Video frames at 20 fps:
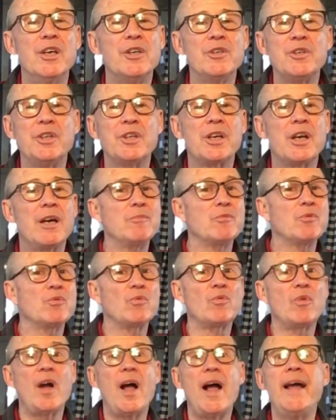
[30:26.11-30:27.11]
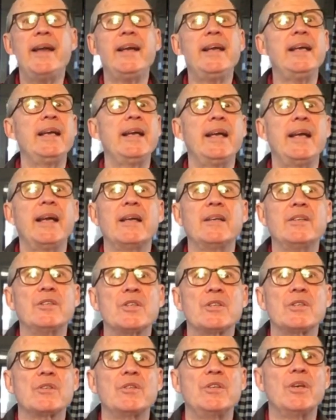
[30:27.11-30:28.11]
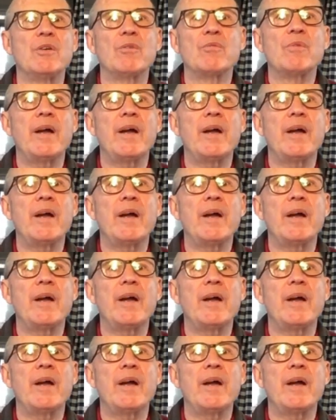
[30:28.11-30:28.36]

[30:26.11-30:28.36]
do you come running in, just, you know,